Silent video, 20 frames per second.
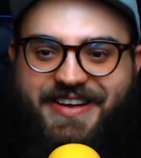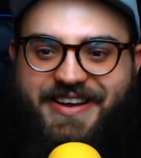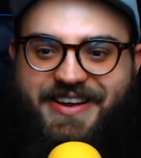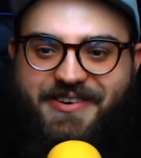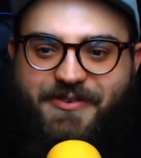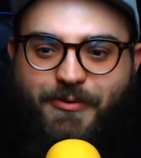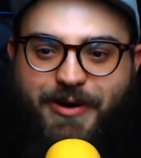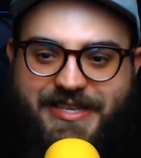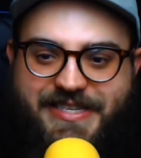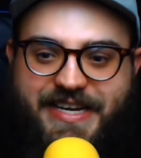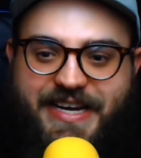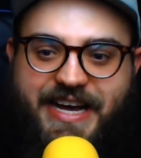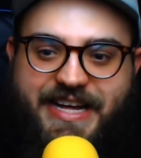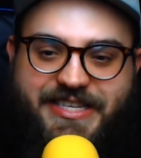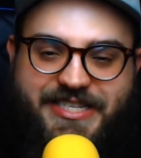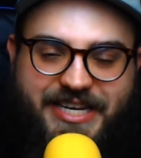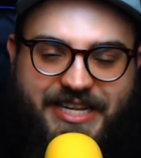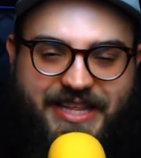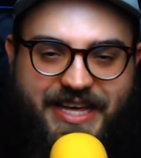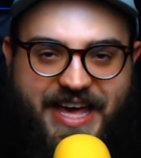once it gets
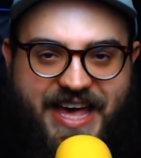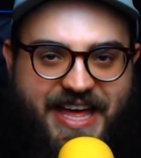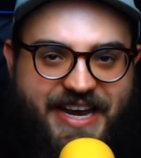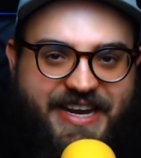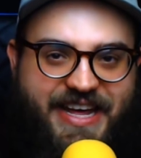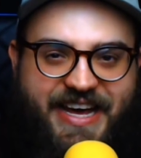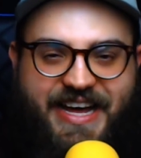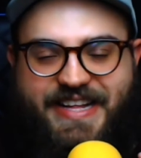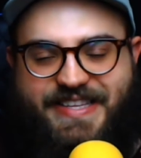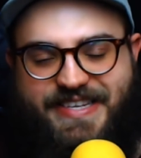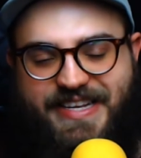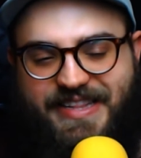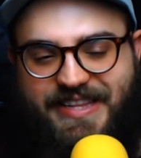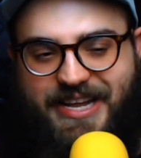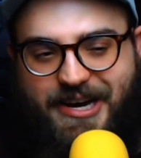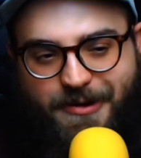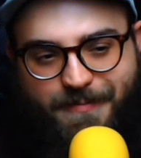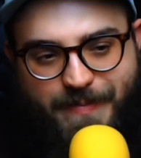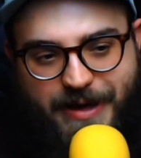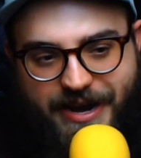to the end, it gets a
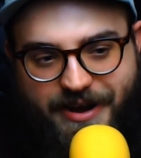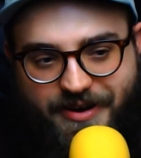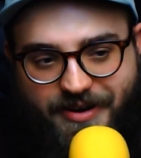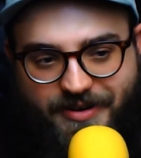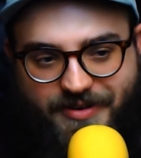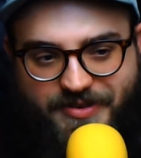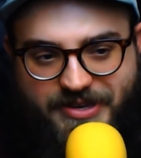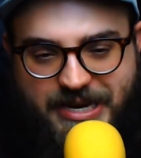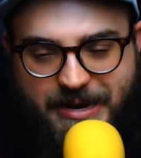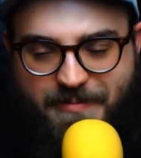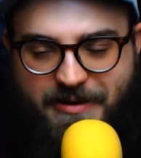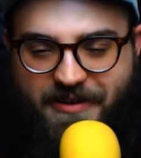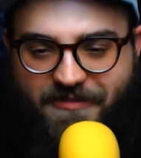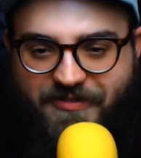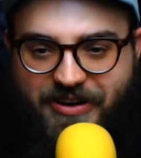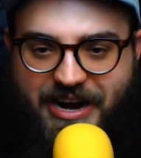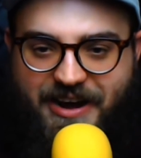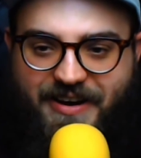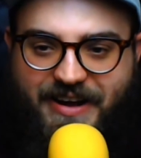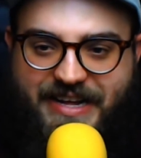little better. To be
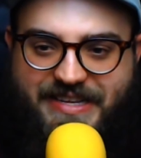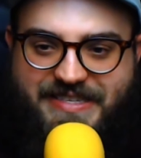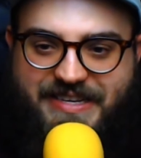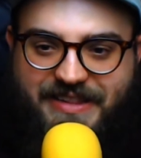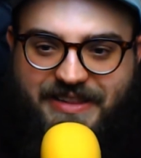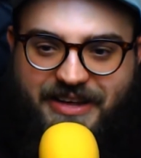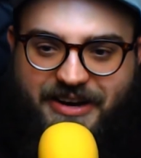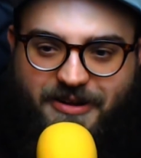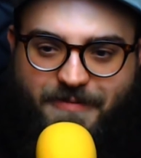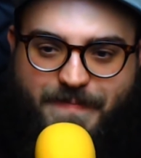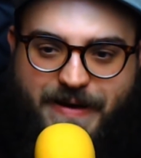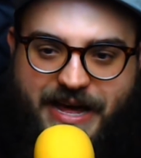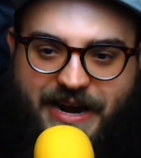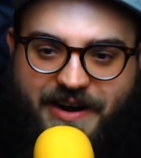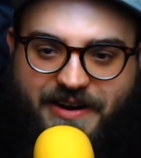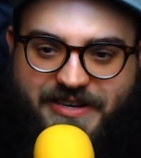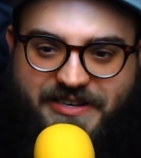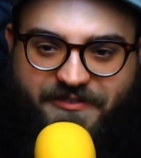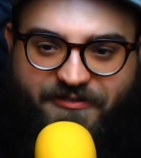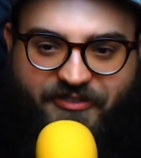fair, it gets a little better.
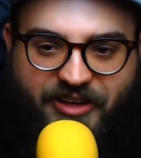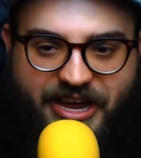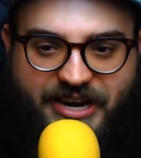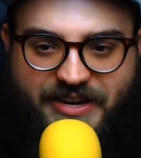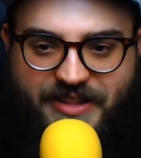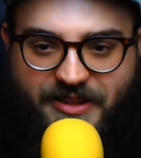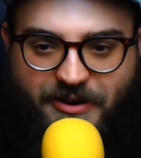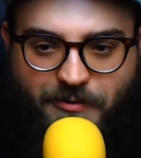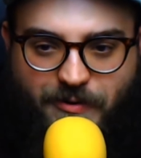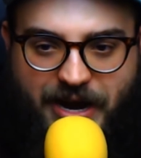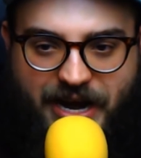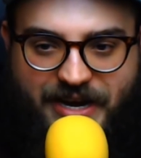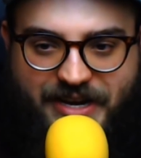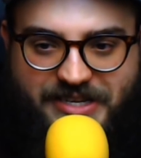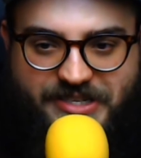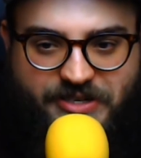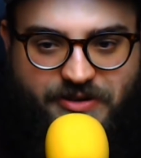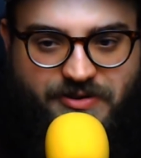He's fighting in the rain. He's doing